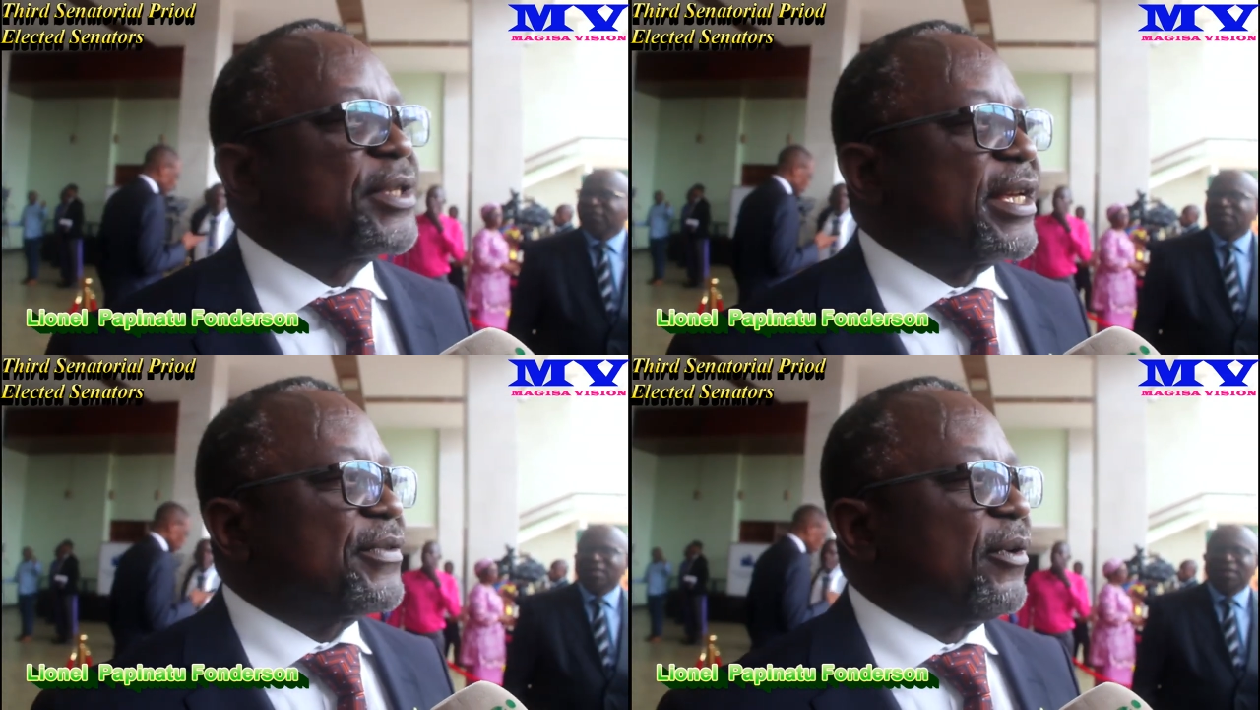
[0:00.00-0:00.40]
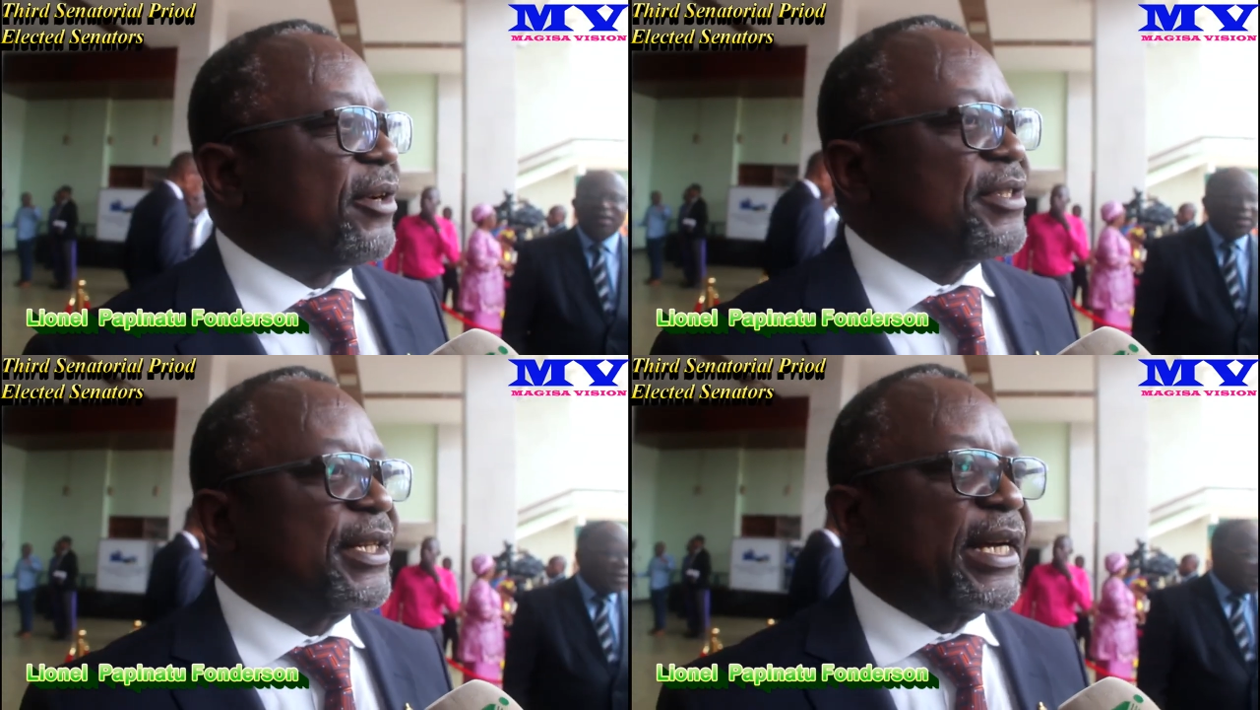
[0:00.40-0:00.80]
process for
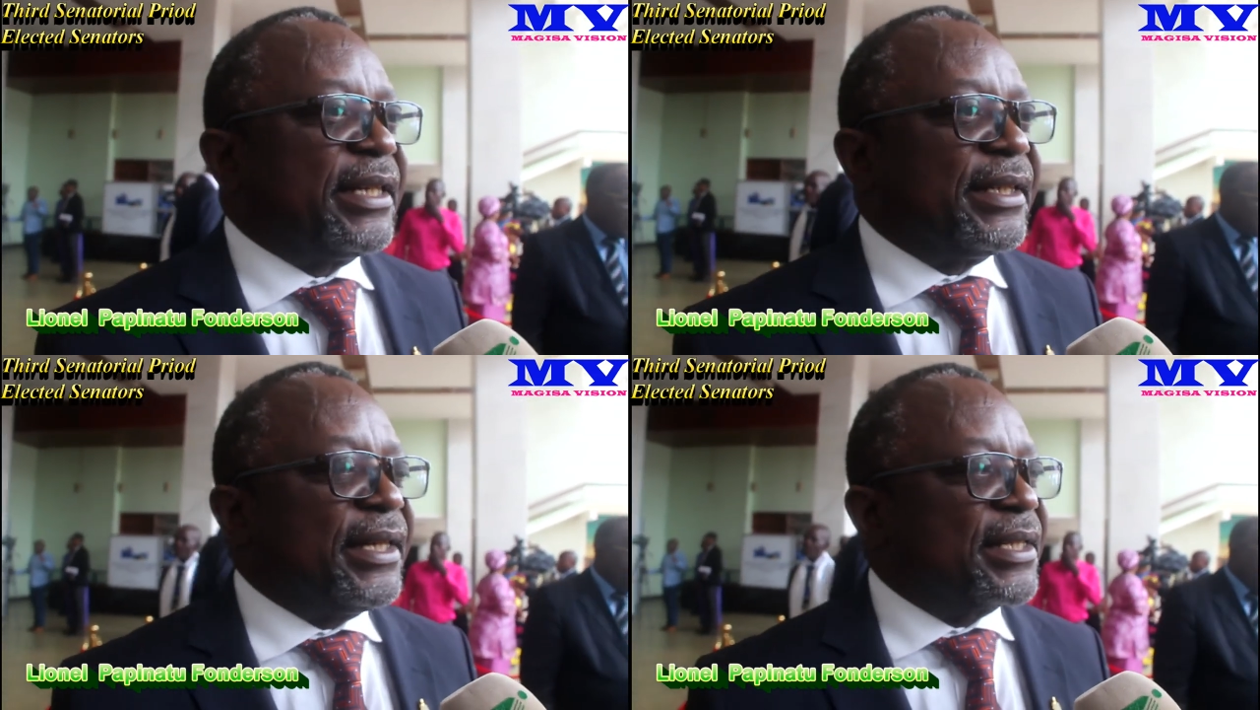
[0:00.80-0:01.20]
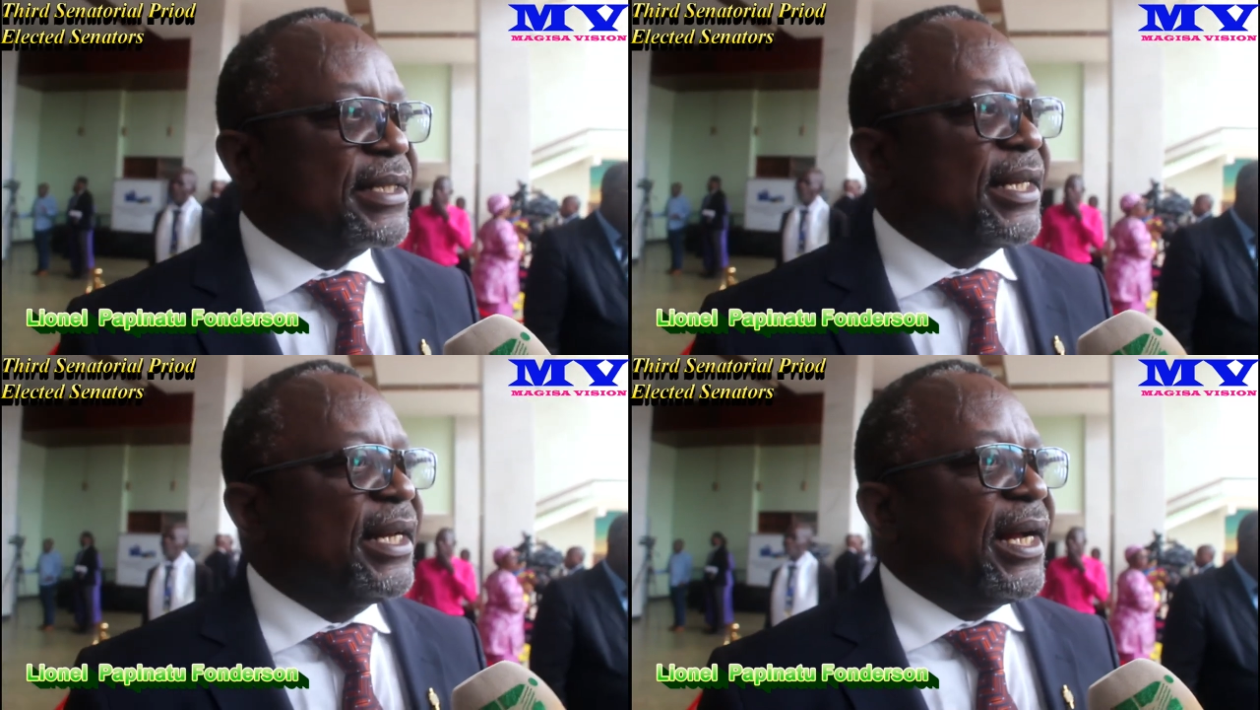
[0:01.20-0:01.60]
us candidates.
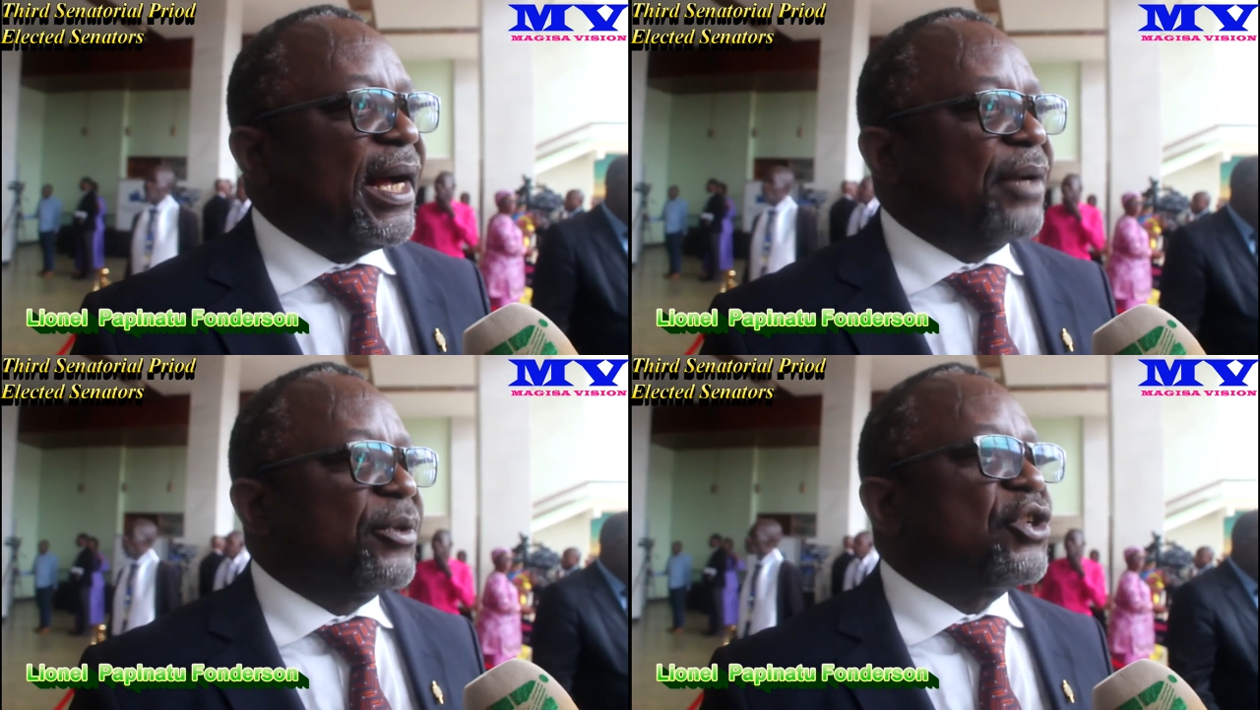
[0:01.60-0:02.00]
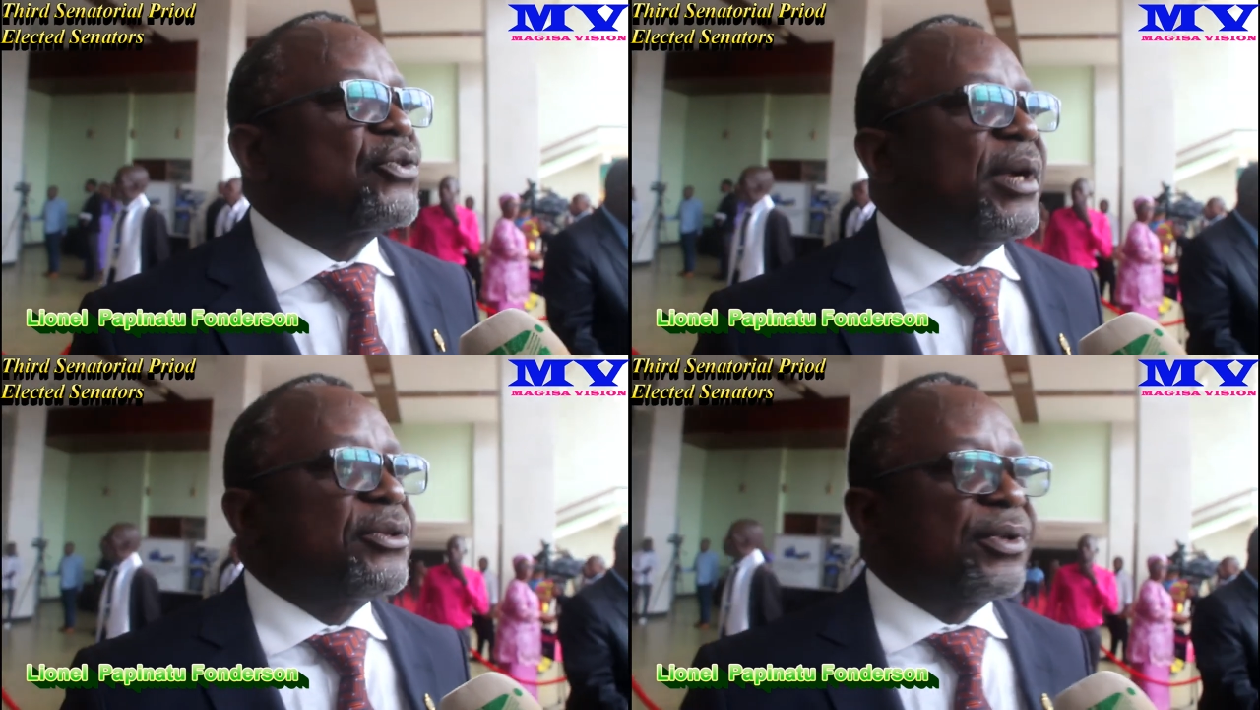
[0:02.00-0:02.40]
And we
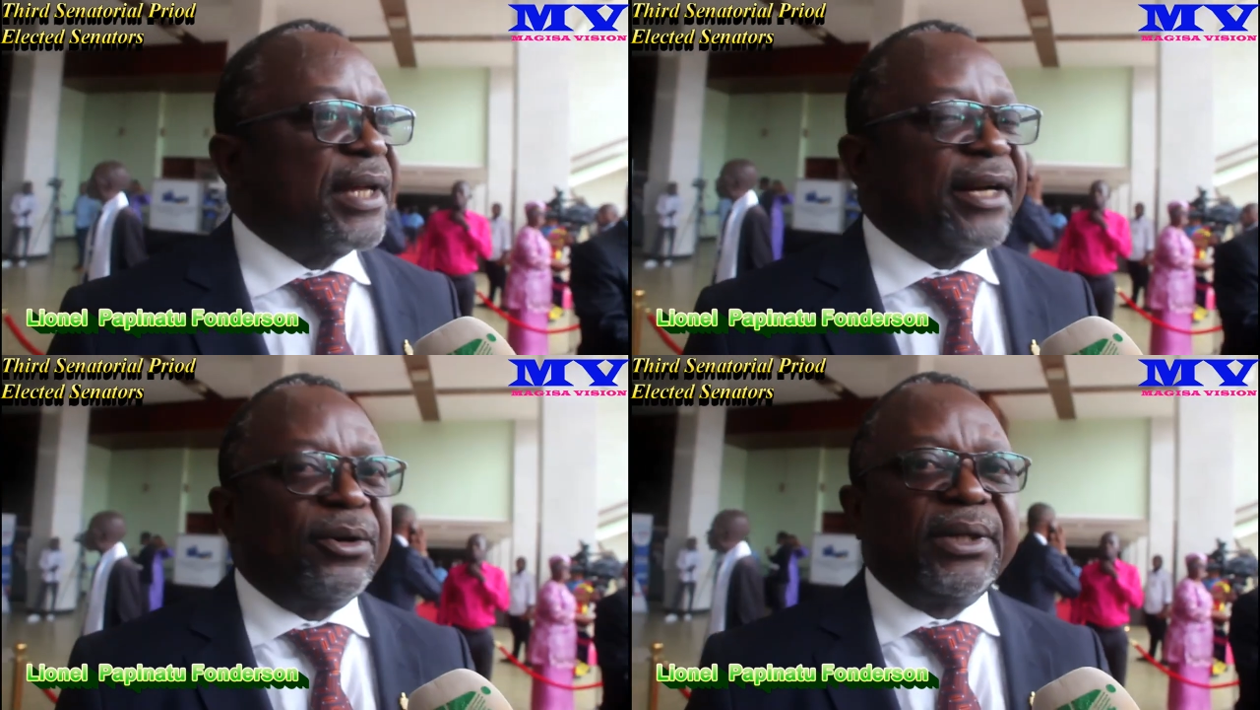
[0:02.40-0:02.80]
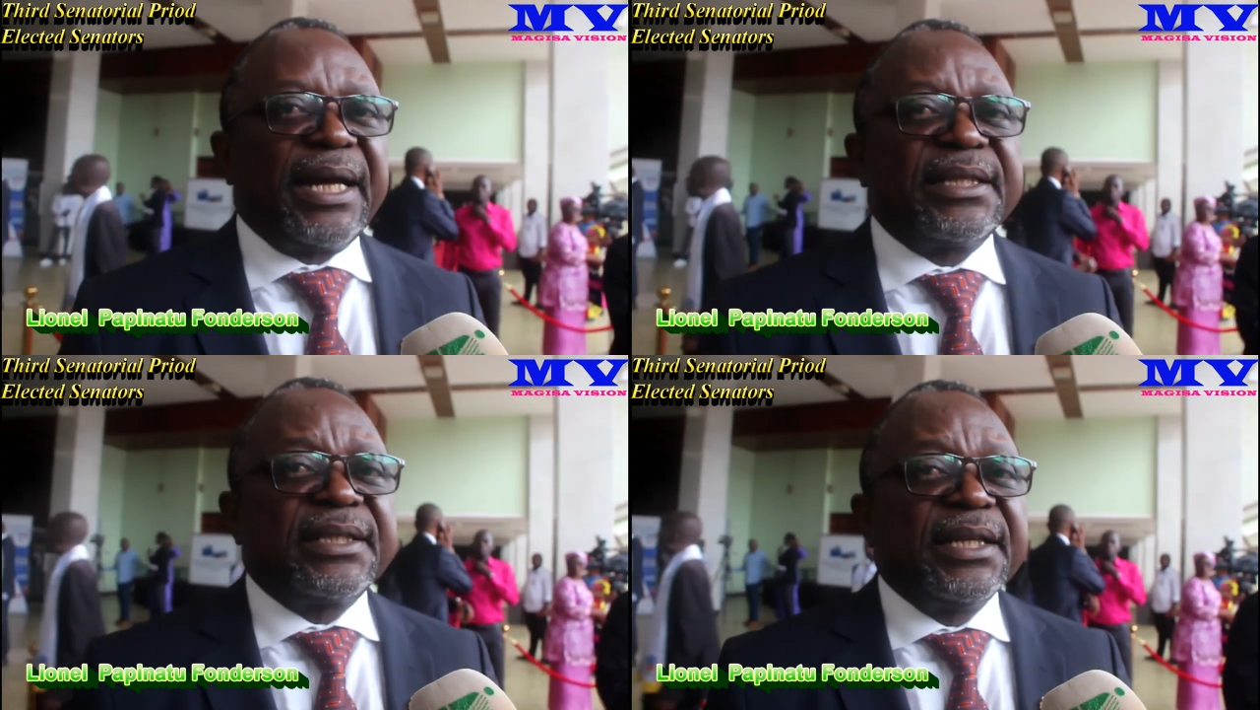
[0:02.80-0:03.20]
just want to thank God
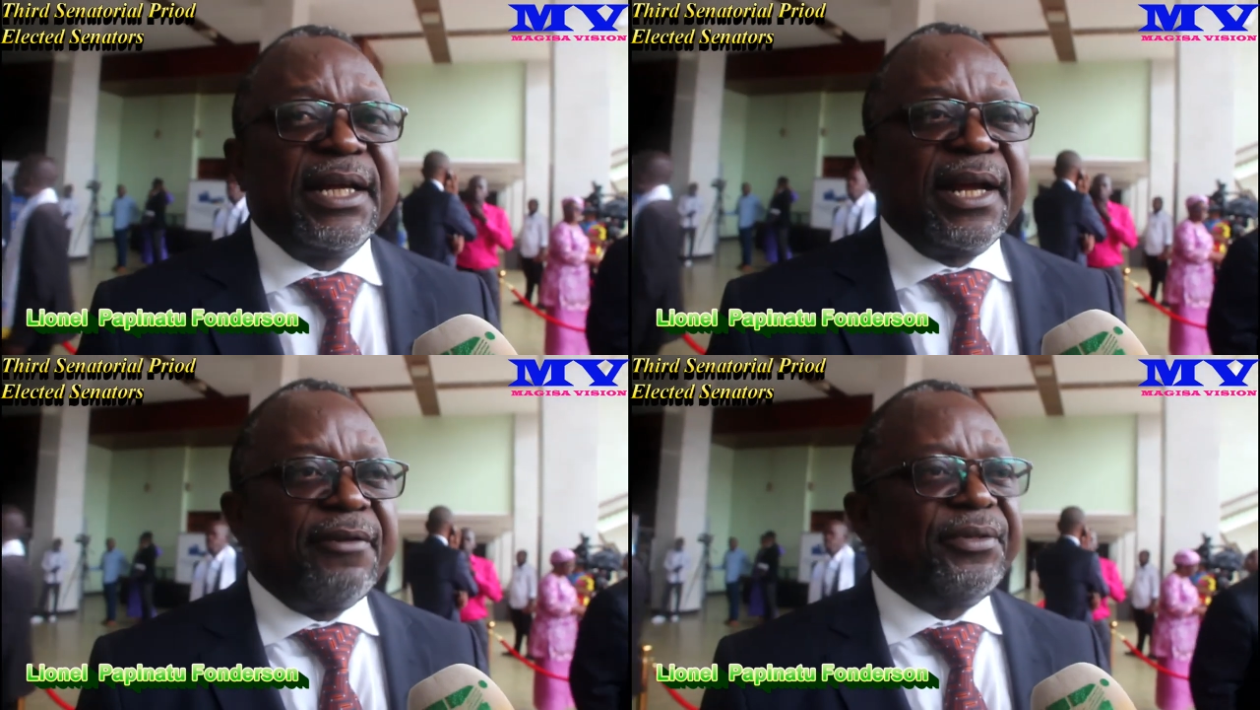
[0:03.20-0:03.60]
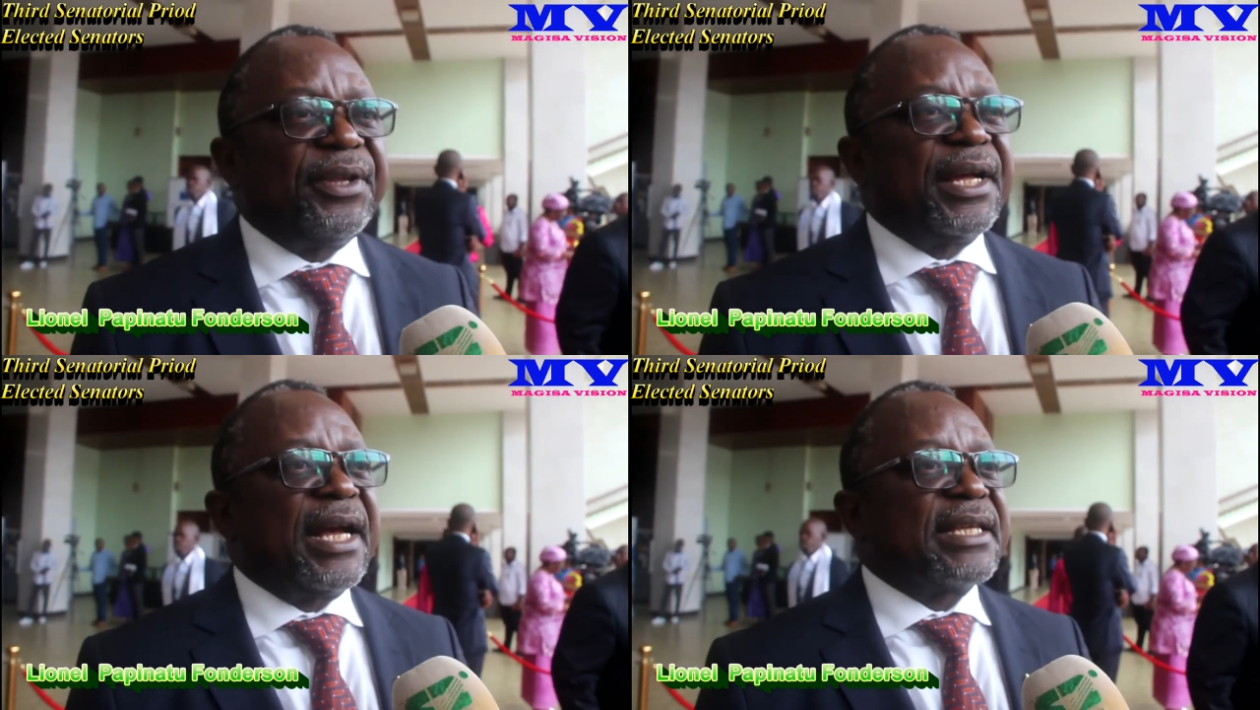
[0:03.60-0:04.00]
that
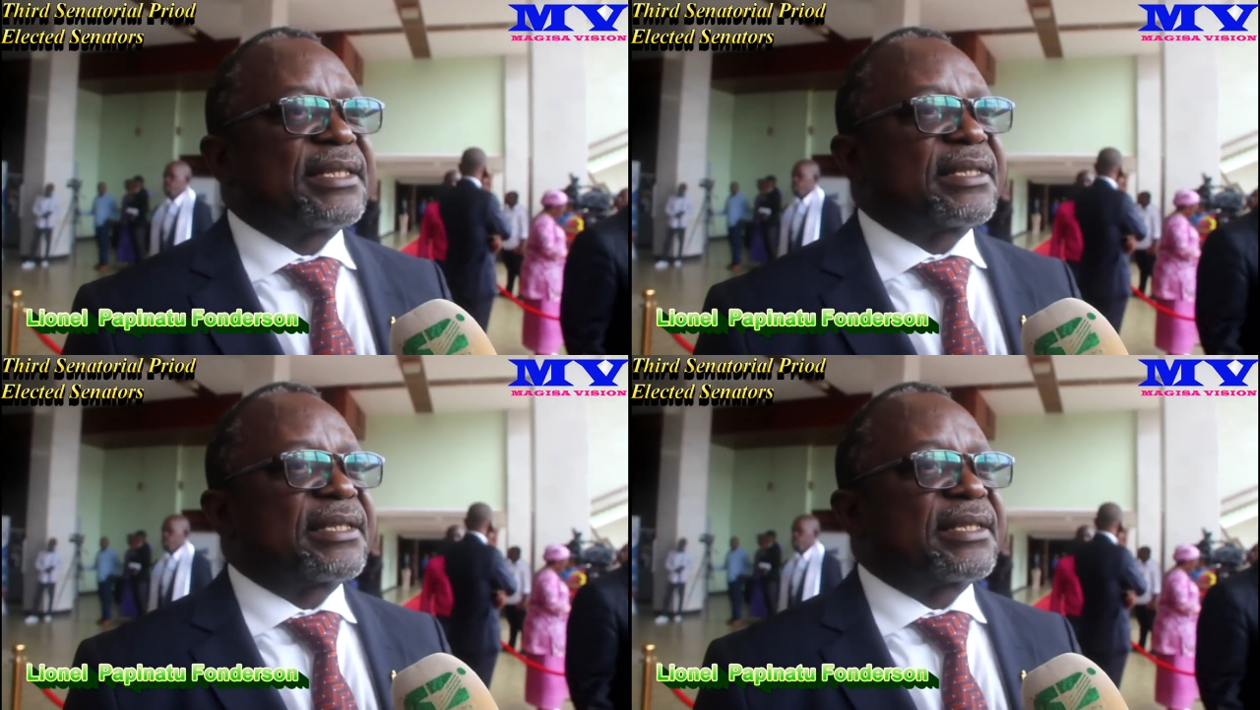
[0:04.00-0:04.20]
everything has